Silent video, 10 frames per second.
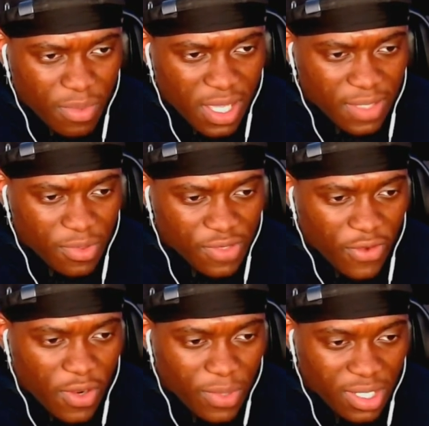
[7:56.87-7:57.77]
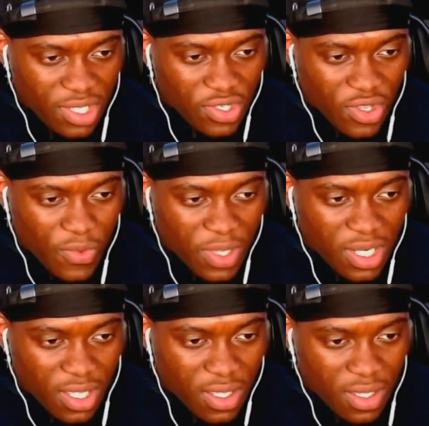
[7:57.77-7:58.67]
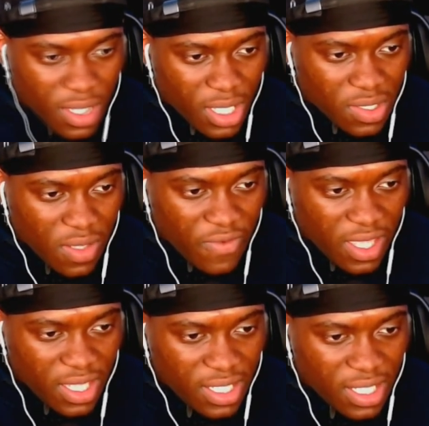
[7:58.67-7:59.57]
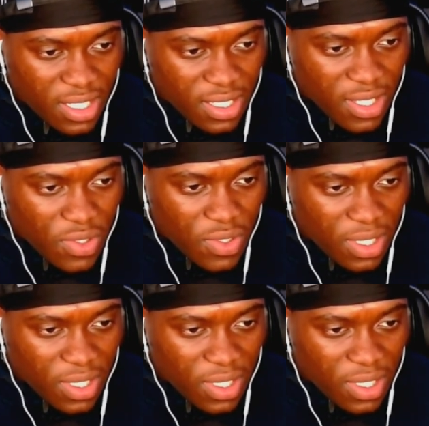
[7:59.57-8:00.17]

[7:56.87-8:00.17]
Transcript: But he was following Ichigo, innit? It's not that he didn't tell you